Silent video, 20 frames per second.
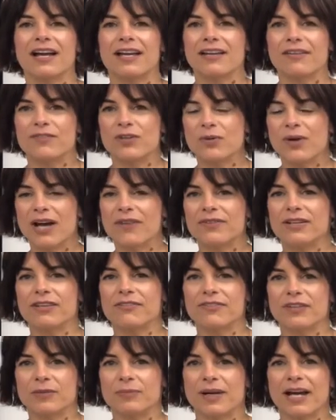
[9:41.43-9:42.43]
If you have any
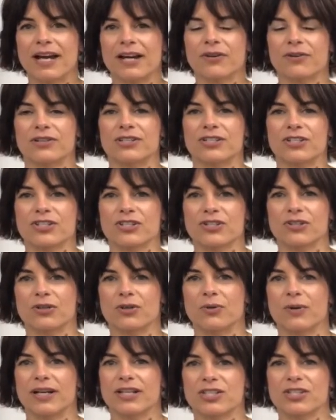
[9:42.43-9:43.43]
feedback or additional
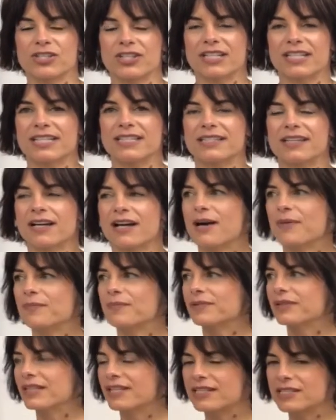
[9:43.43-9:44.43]
questions,
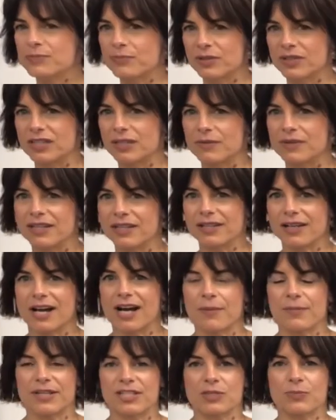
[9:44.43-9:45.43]
please put them in the
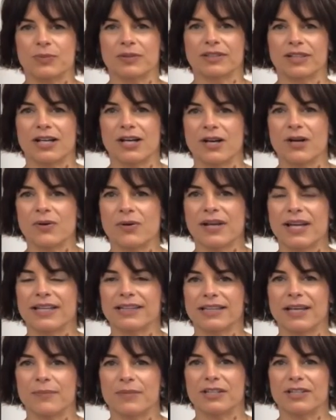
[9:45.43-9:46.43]
comments below and
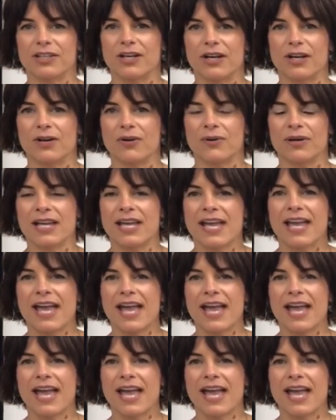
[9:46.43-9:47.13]
let me know.